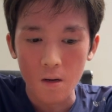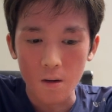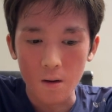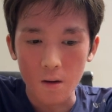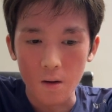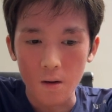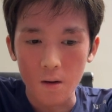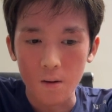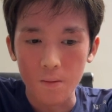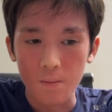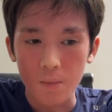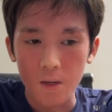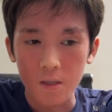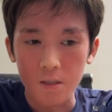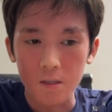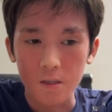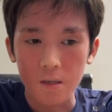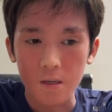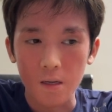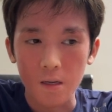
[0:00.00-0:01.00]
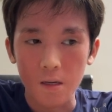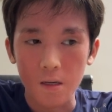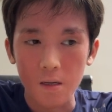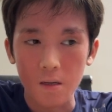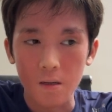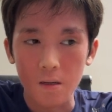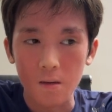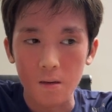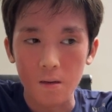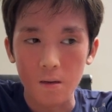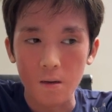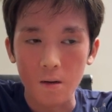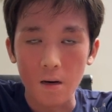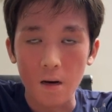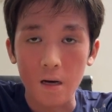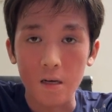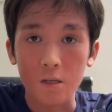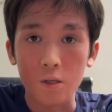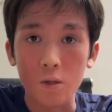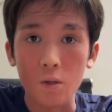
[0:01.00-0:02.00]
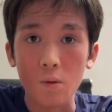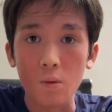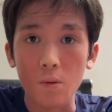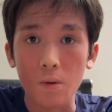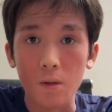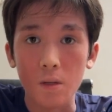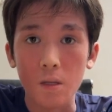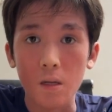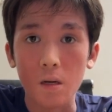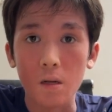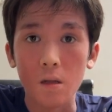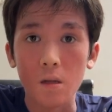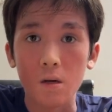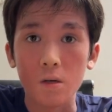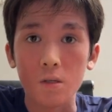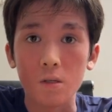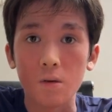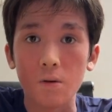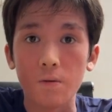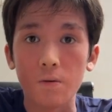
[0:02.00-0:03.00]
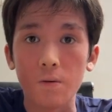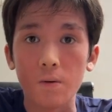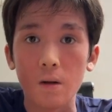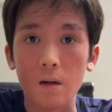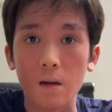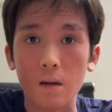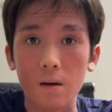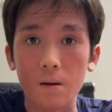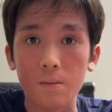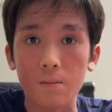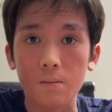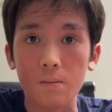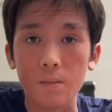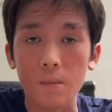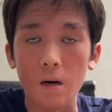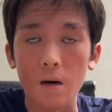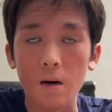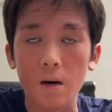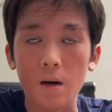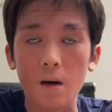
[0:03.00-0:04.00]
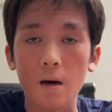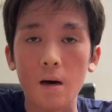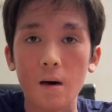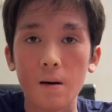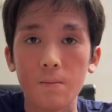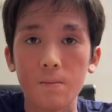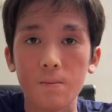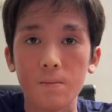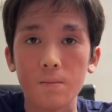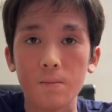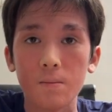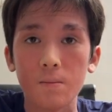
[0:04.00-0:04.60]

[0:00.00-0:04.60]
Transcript: Uh, basically, I still eating lots of cup uh, carb